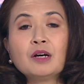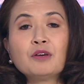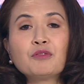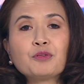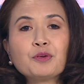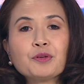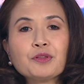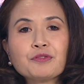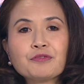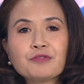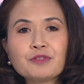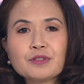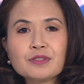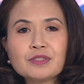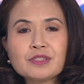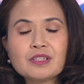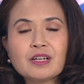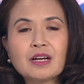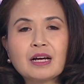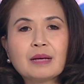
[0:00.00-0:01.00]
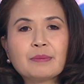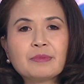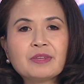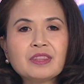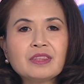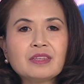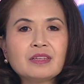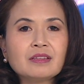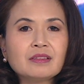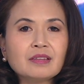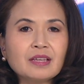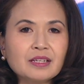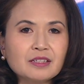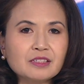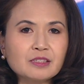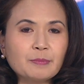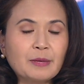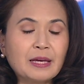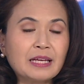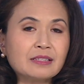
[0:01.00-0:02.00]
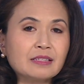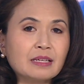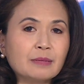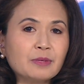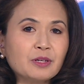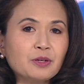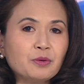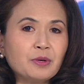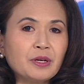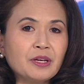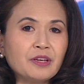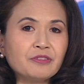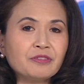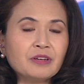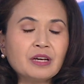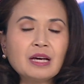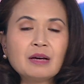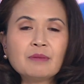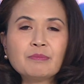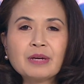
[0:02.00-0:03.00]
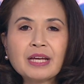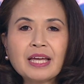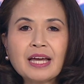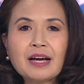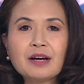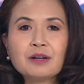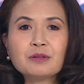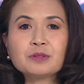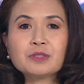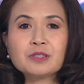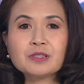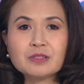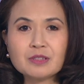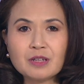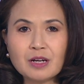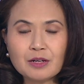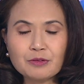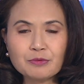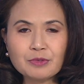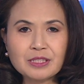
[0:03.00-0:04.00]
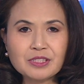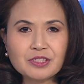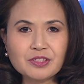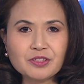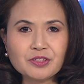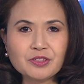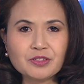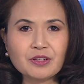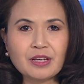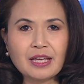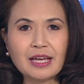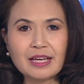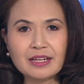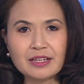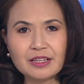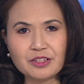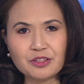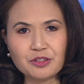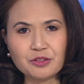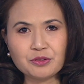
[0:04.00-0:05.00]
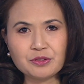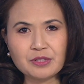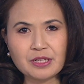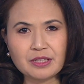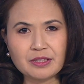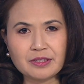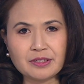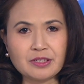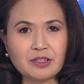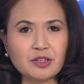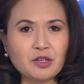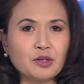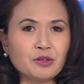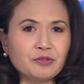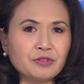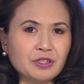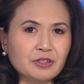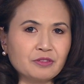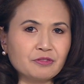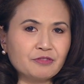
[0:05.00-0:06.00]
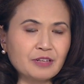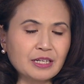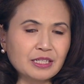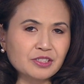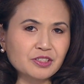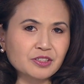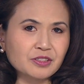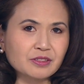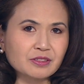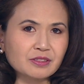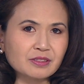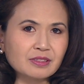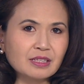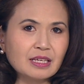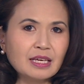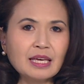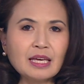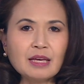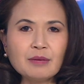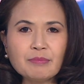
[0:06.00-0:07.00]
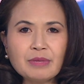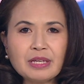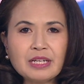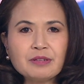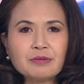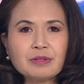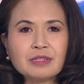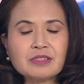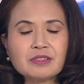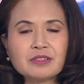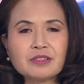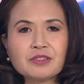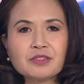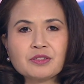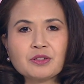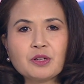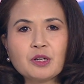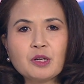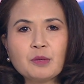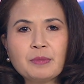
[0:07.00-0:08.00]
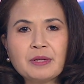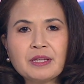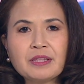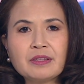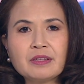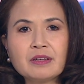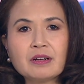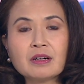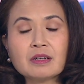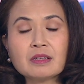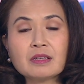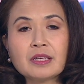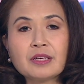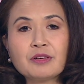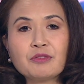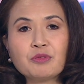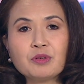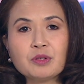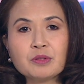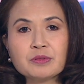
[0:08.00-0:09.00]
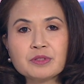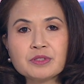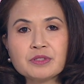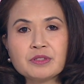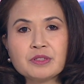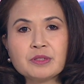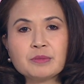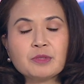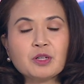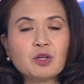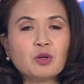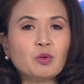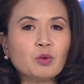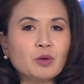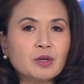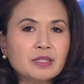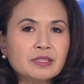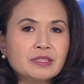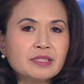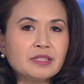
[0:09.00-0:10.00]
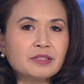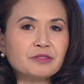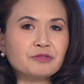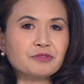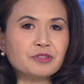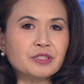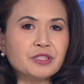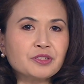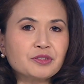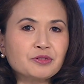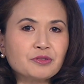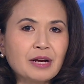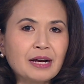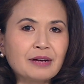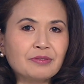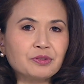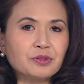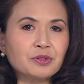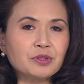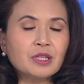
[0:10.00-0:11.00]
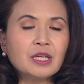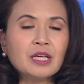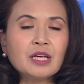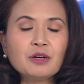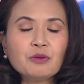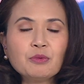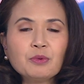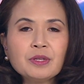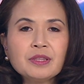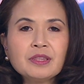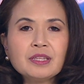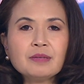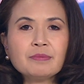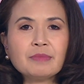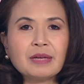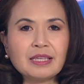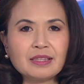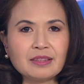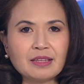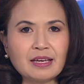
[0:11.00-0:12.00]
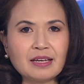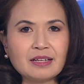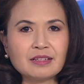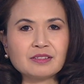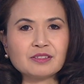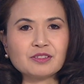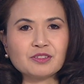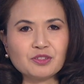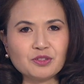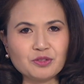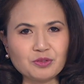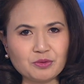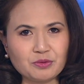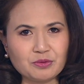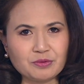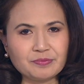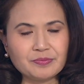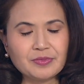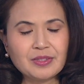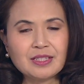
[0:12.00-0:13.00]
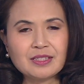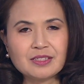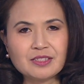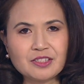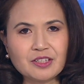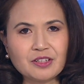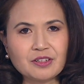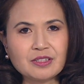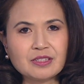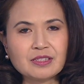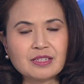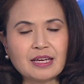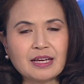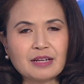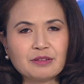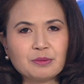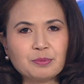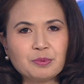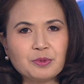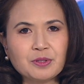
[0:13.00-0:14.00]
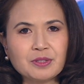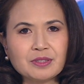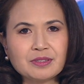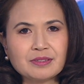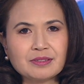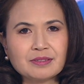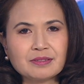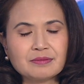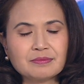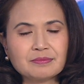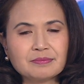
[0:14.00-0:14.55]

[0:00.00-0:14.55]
For the first time in the latest pandemic wave, Macau did not register any new daily COVID infections. Many residents are hoping the enclave will resume quarantine free travel with the mainland soon. Sharon Tang reports.